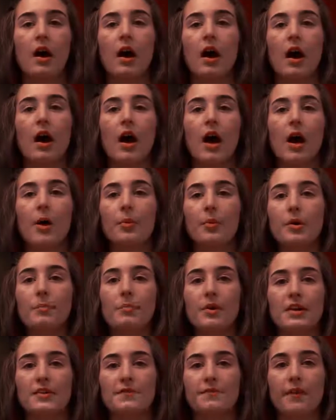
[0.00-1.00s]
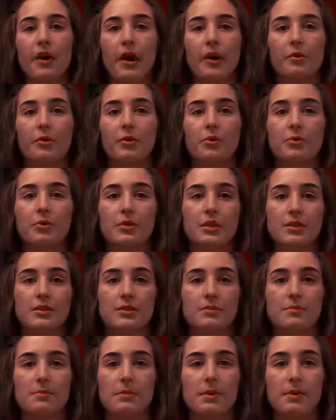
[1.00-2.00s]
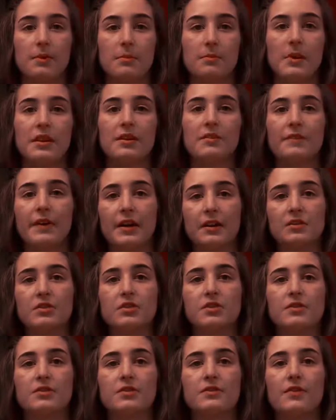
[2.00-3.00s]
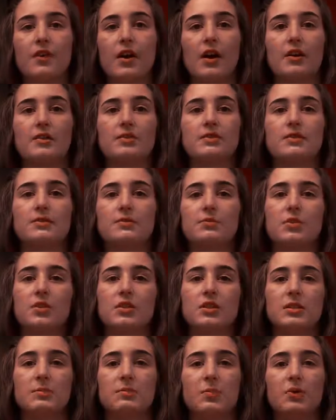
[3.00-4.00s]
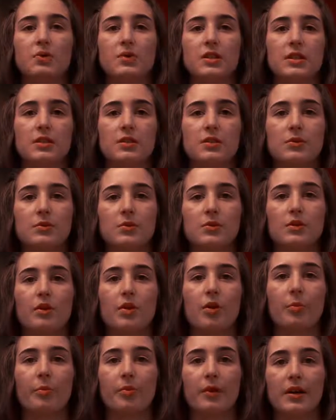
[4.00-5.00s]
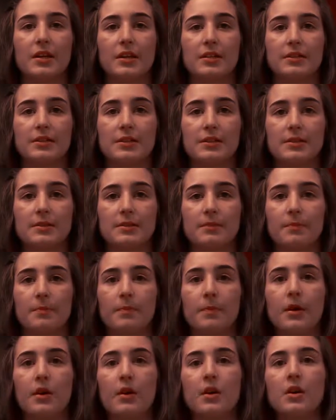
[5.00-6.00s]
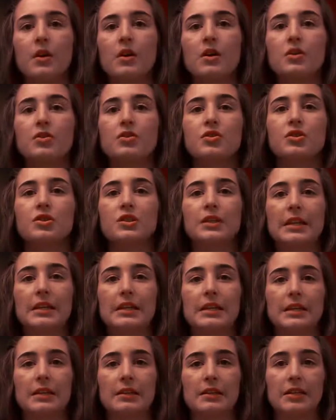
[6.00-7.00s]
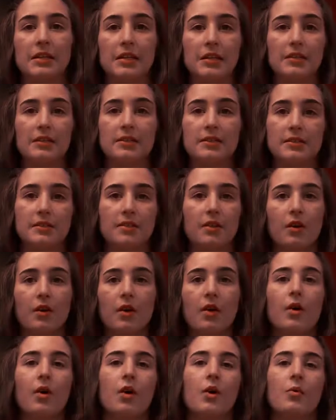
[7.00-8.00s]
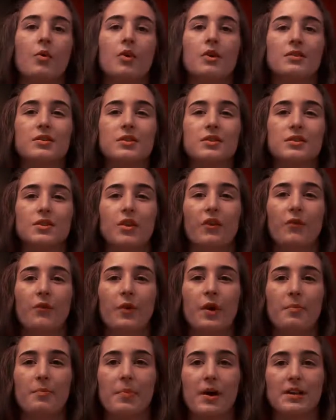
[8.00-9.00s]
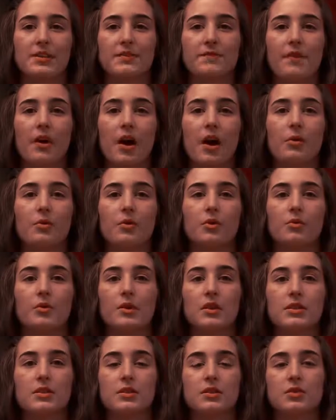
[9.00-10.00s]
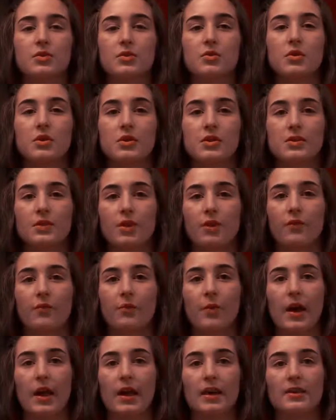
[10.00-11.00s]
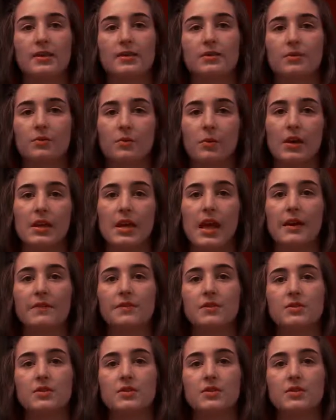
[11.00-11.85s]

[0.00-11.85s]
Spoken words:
A hardware-based firewall is a manufactured device which is built into an operating system, usually Linux, whereas a software-based firewall is a do-it-yourself way where you have to